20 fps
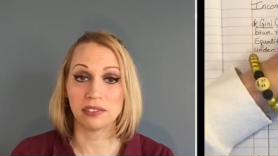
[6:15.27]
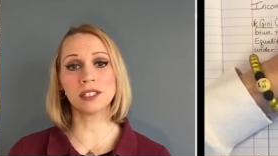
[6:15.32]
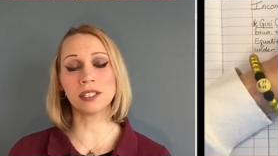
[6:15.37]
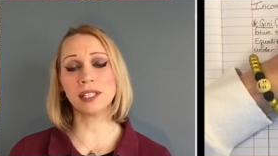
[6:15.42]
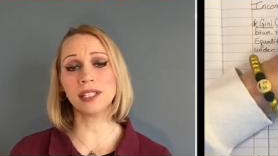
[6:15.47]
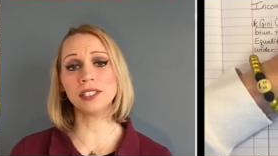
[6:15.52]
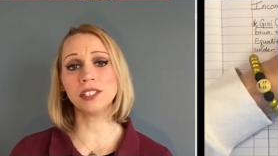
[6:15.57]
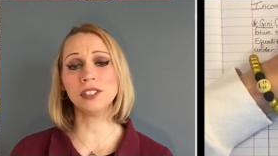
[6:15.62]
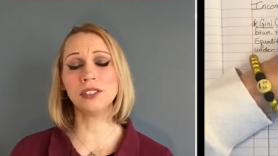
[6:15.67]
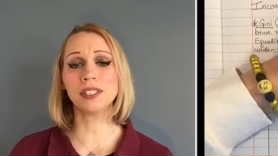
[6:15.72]

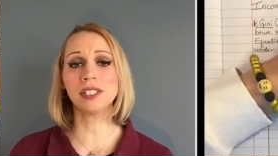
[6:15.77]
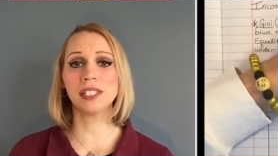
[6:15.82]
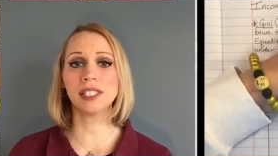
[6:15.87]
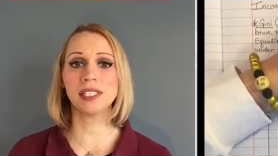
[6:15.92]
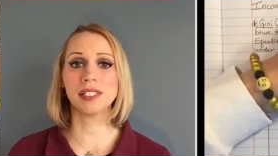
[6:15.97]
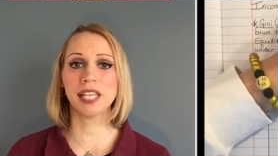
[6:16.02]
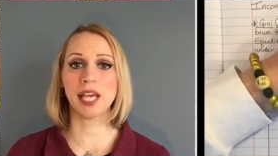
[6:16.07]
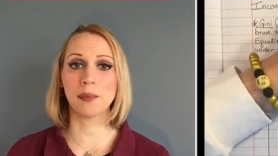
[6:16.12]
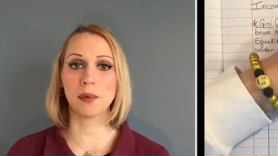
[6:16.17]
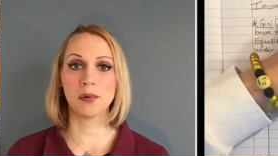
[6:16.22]
Let's use an
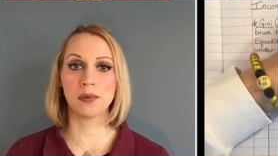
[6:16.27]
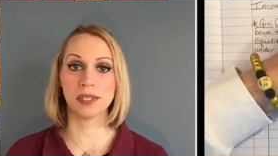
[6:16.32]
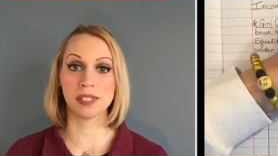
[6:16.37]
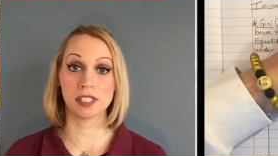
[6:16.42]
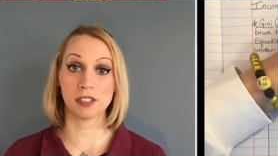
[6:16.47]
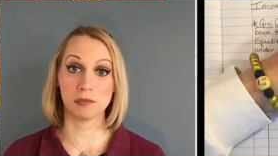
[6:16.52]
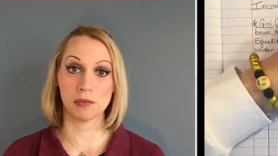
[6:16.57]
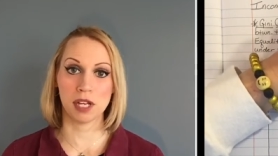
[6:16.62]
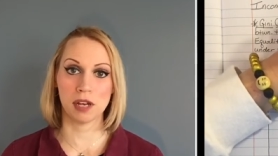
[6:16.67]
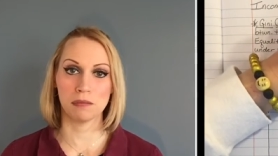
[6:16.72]
example with
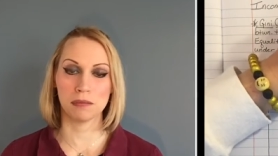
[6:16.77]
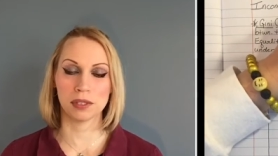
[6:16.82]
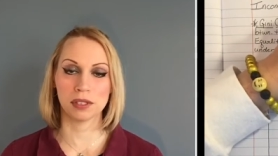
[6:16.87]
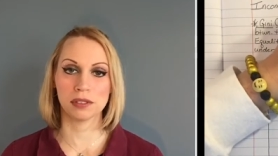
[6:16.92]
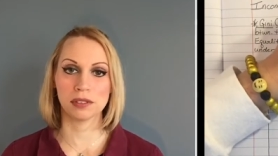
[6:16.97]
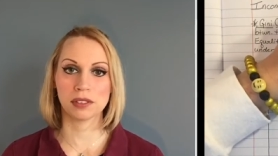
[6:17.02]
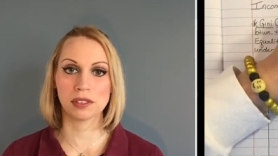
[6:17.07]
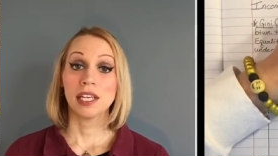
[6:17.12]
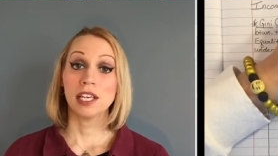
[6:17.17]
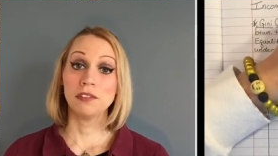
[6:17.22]
some
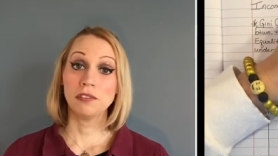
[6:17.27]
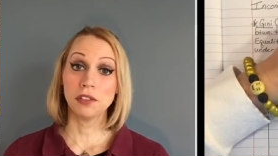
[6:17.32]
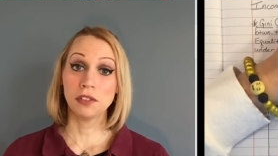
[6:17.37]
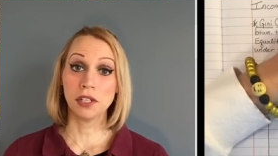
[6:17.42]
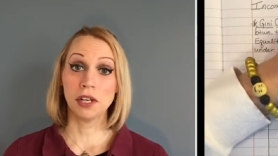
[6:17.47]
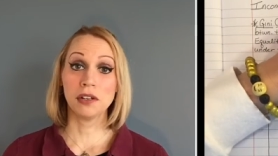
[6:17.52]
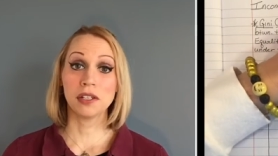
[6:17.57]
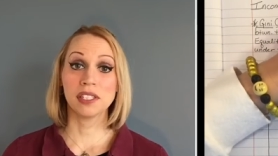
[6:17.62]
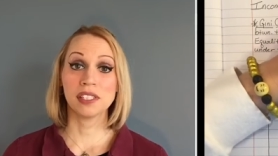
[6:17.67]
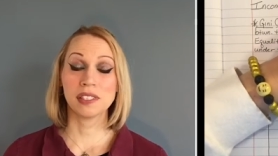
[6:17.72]
numbers. If you
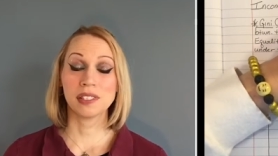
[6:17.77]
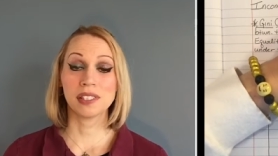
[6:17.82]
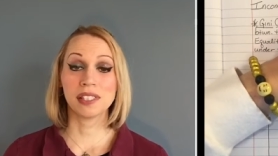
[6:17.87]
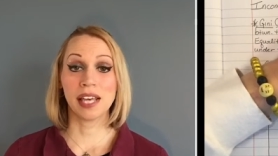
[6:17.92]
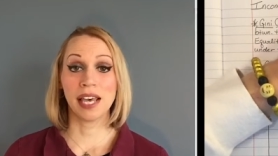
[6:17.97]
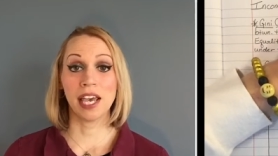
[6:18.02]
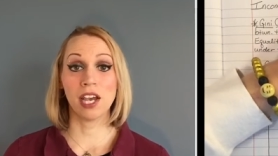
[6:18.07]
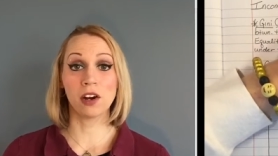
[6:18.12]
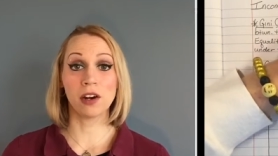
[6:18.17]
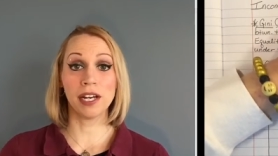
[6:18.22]
notice,
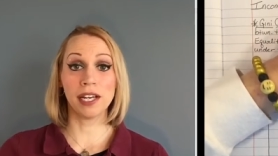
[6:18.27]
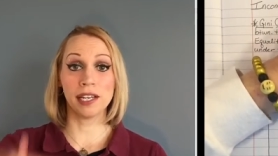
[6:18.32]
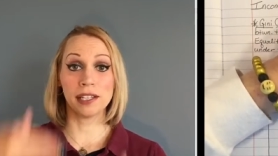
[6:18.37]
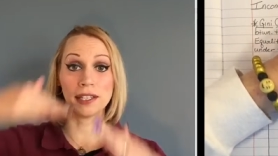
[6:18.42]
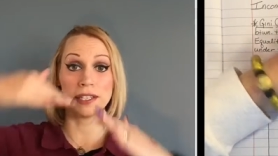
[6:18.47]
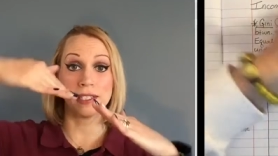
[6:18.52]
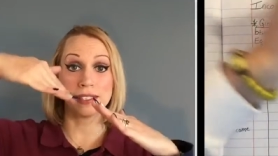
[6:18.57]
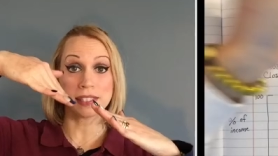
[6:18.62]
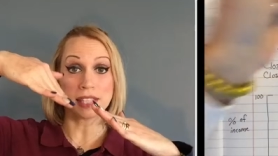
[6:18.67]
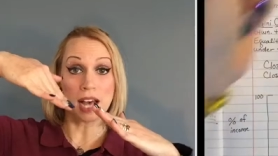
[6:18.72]
the area
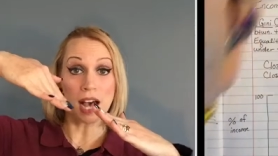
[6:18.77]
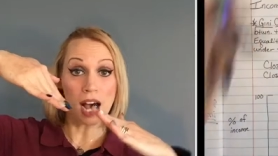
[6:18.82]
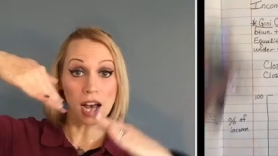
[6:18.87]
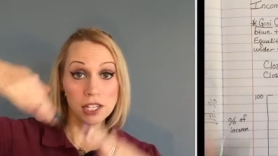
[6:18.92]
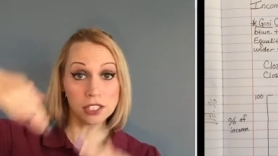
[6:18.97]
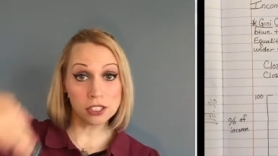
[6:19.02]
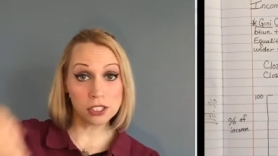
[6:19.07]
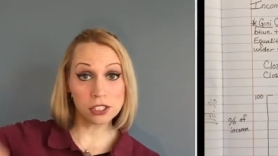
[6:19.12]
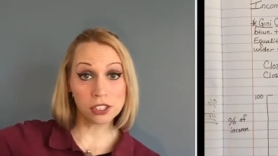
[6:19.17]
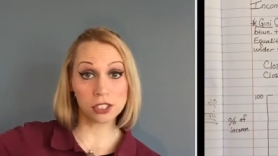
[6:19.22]
that is
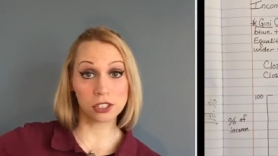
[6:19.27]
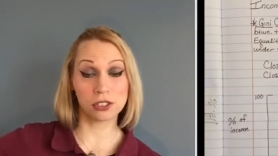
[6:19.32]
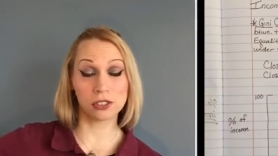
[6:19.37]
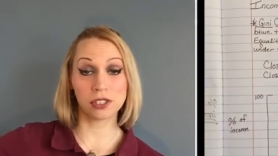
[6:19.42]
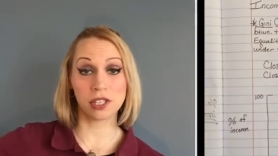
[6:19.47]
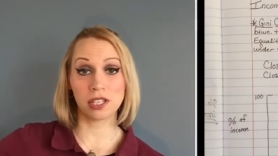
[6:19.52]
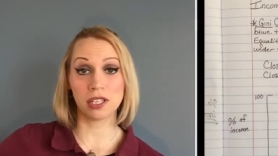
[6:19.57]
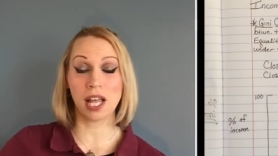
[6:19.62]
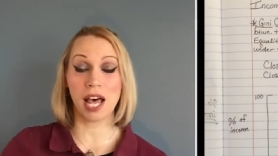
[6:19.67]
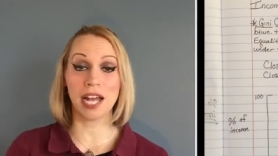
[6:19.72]
under
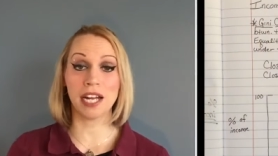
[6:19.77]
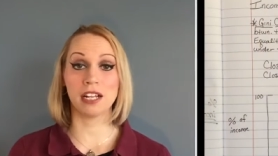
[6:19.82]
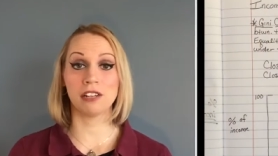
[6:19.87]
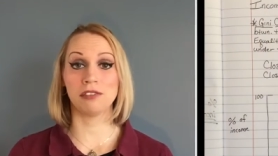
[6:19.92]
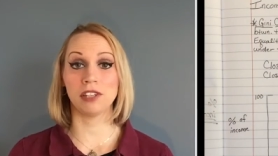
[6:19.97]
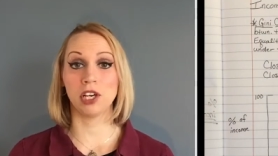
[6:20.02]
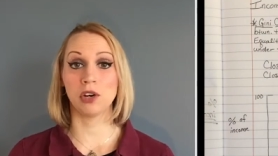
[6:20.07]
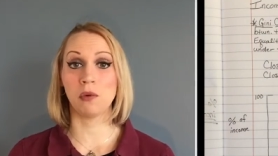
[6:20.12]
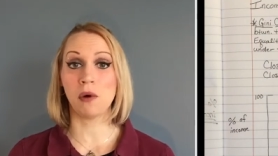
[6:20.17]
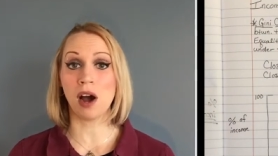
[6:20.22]
the line of
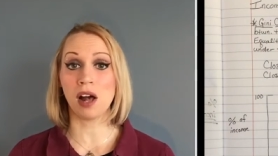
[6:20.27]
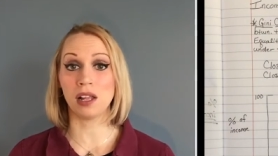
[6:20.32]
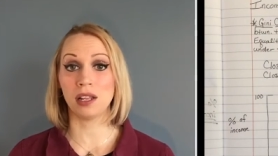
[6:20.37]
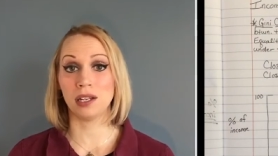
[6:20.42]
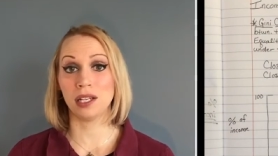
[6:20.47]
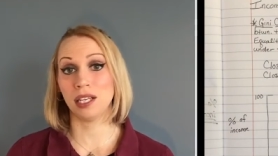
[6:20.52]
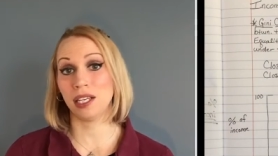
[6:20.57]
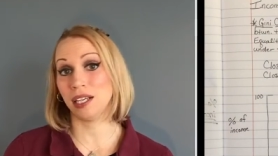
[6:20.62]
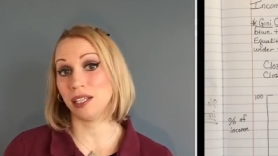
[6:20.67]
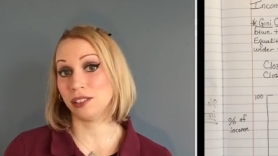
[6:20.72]

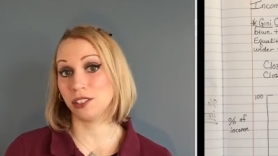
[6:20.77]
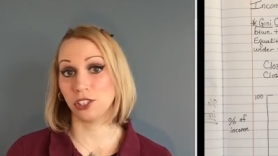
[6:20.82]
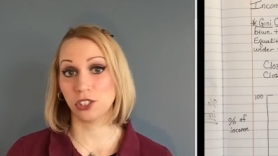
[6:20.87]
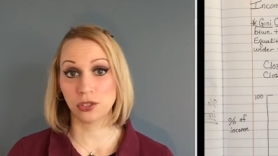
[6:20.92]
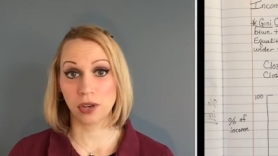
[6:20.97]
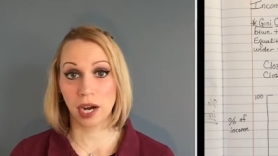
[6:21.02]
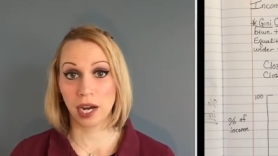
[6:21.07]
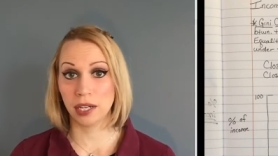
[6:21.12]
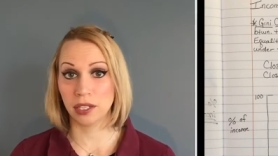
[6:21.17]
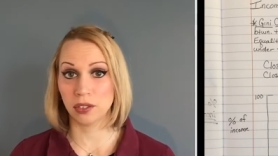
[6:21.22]
equality is a
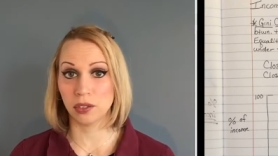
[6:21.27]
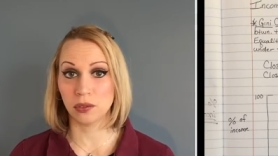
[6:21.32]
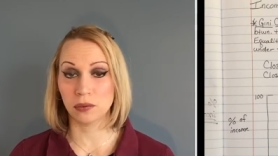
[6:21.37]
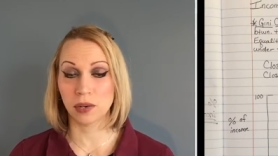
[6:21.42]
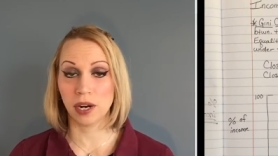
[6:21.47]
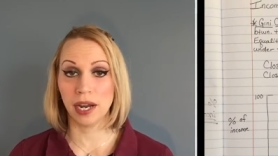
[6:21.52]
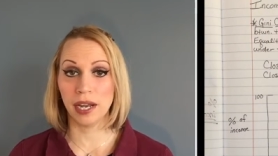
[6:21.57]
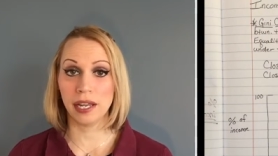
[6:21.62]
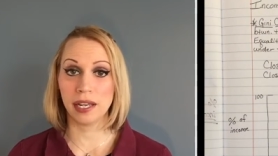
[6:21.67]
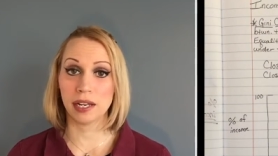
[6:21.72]
triangle,
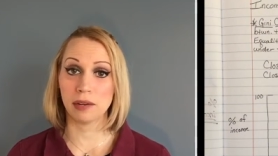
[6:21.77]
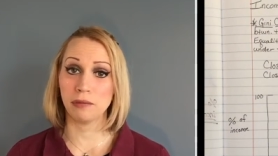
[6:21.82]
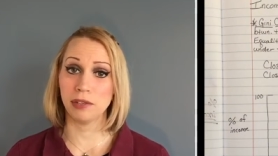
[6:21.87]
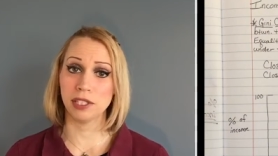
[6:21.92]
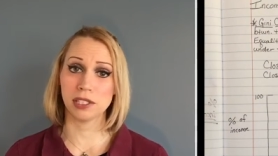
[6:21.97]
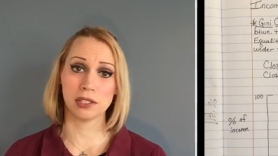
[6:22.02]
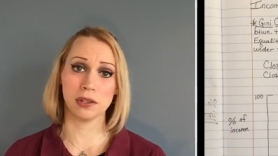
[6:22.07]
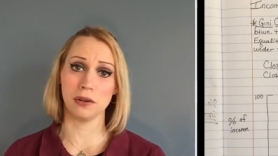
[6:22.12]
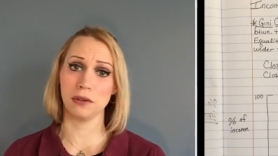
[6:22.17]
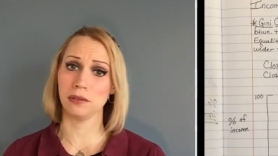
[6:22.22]
right? And we
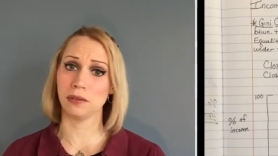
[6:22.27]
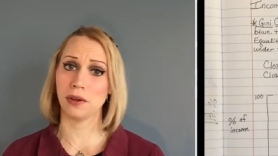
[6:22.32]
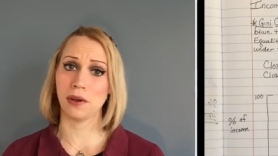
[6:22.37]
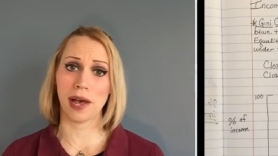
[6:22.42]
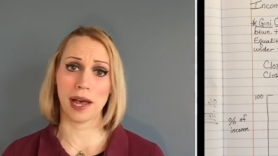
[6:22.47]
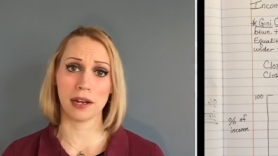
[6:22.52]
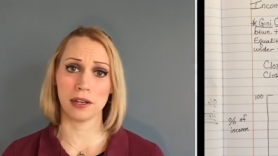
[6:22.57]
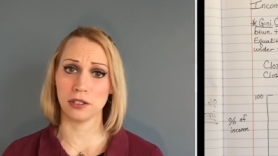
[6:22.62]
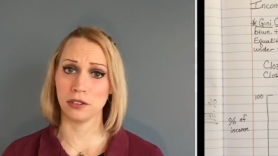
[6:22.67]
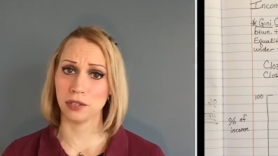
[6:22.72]
totally know
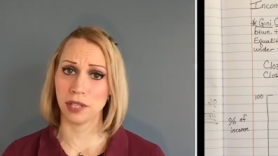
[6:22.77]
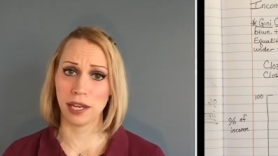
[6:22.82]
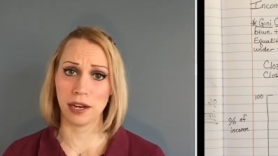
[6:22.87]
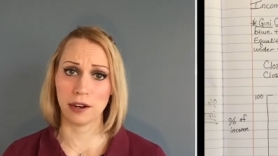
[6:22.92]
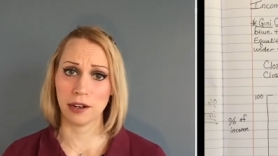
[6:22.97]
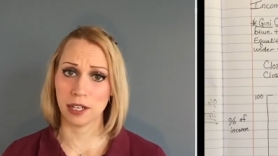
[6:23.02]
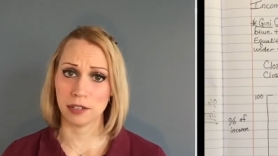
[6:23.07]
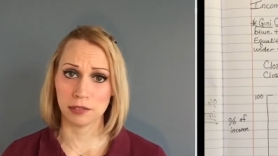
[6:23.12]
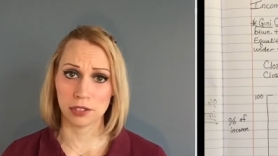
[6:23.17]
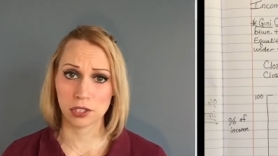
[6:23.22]
how to do the
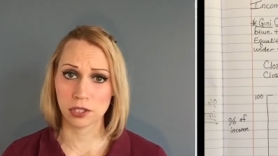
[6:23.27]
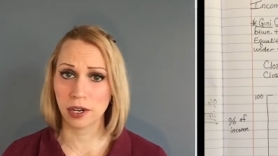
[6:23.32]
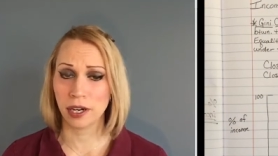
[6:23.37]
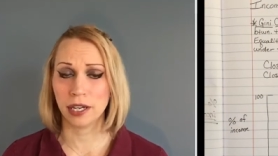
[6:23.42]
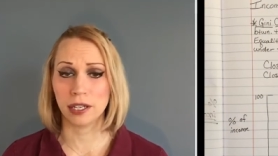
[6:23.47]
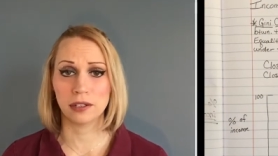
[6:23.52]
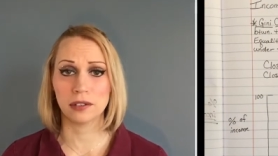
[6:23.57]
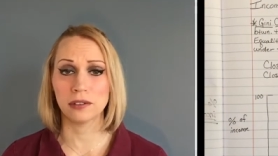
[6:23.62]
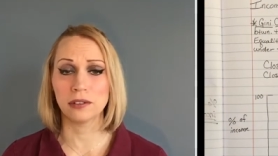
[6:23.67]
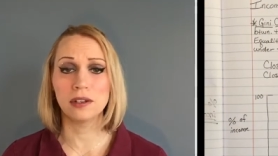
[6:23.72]
area of a
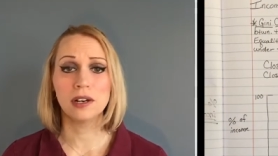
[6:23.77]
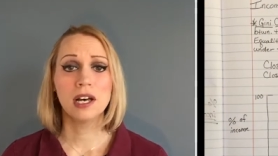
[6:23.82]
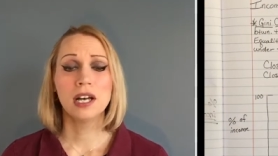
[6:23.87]
triangle.